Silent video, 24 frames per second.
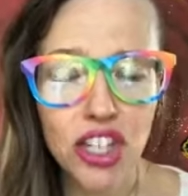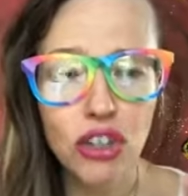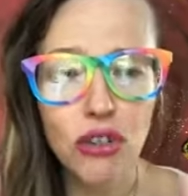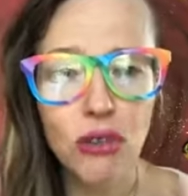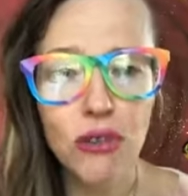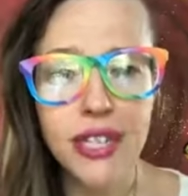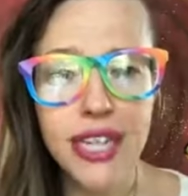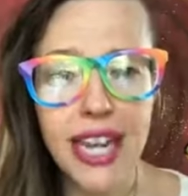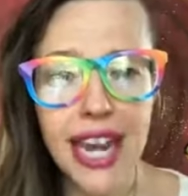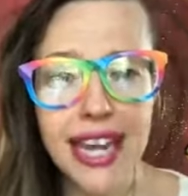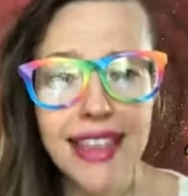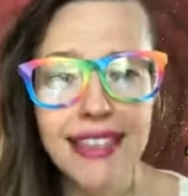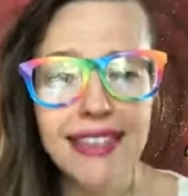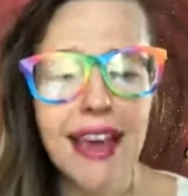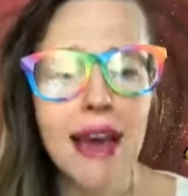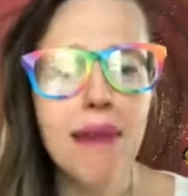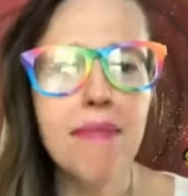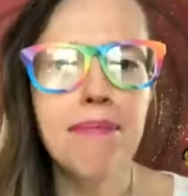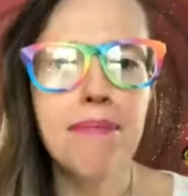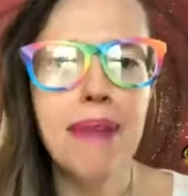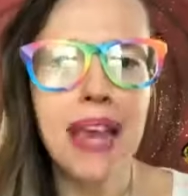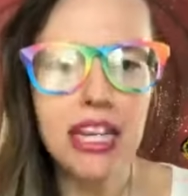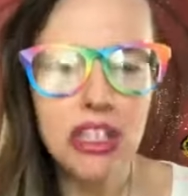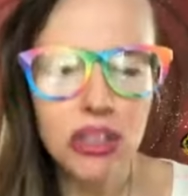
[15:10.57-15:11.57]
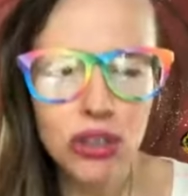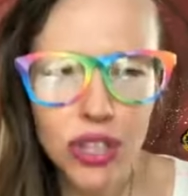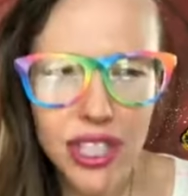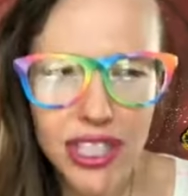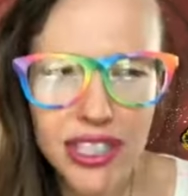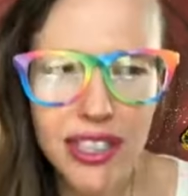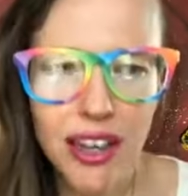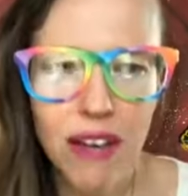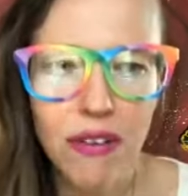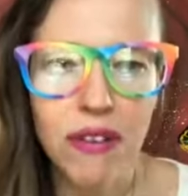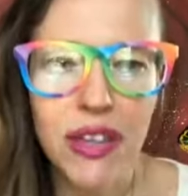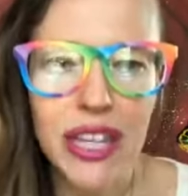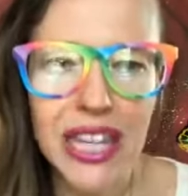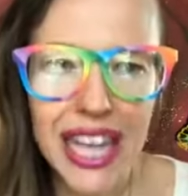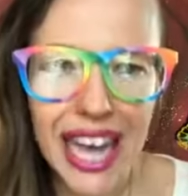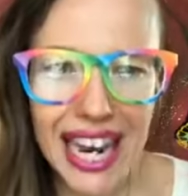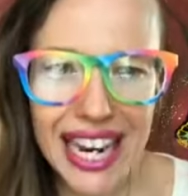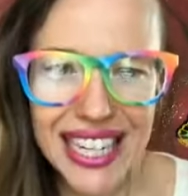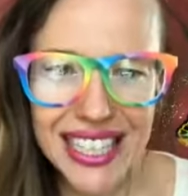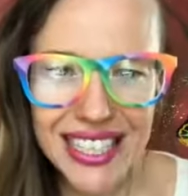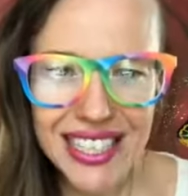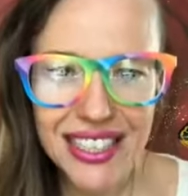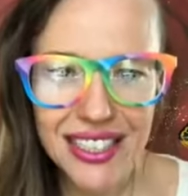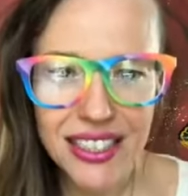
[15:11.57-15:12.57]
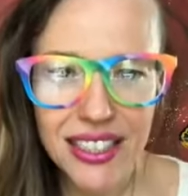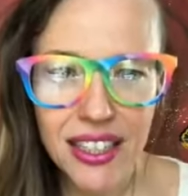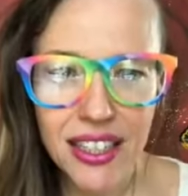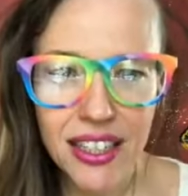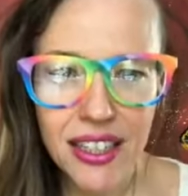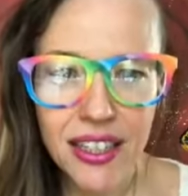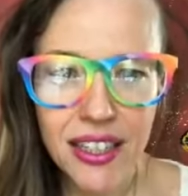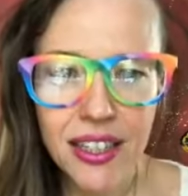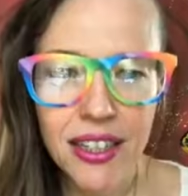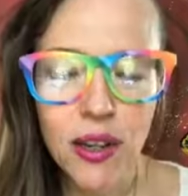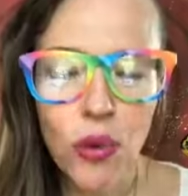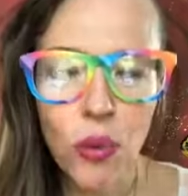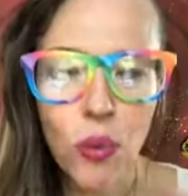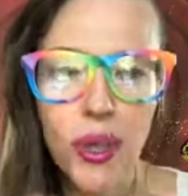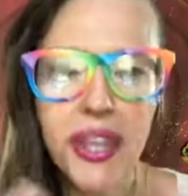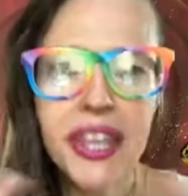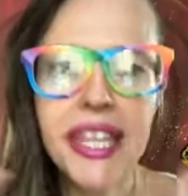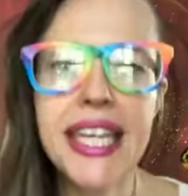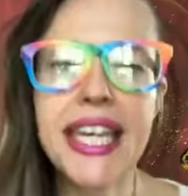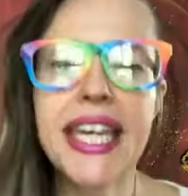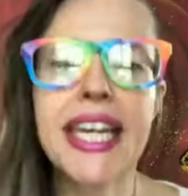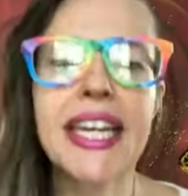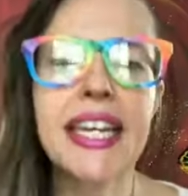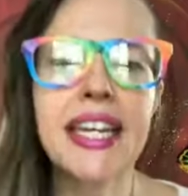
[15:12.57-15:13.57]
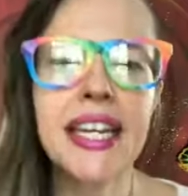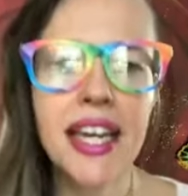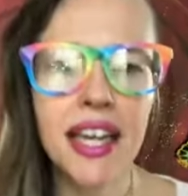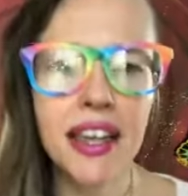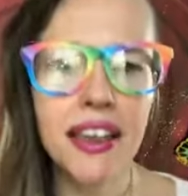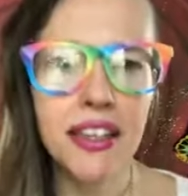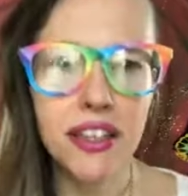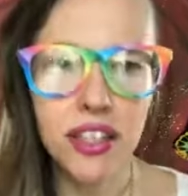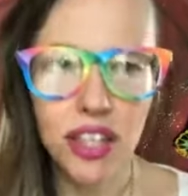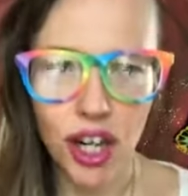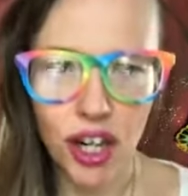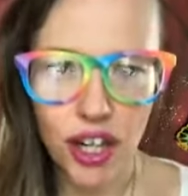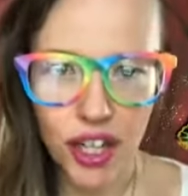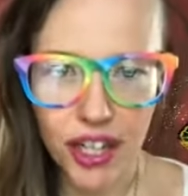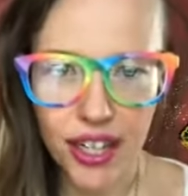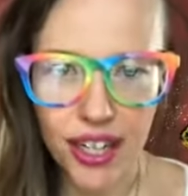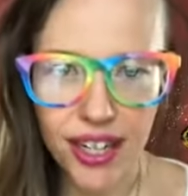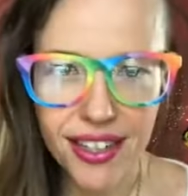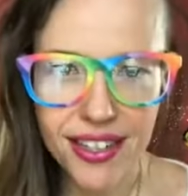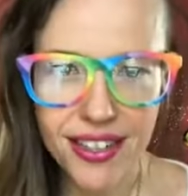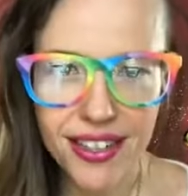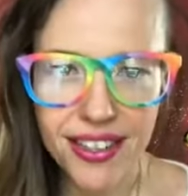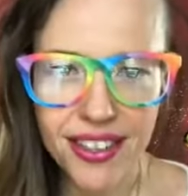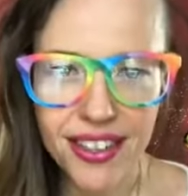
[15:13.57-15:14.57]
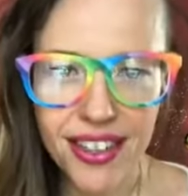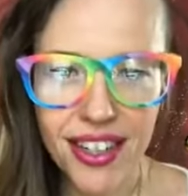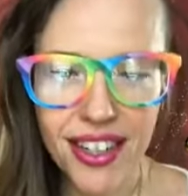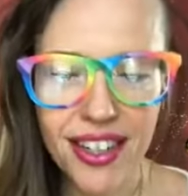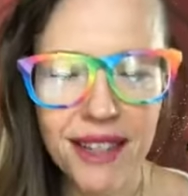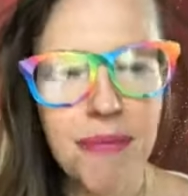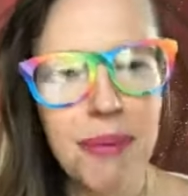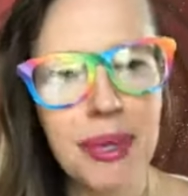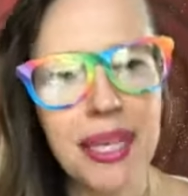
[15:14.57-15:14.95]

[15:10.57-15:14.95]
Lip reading: to create that matrix of light within the darkness,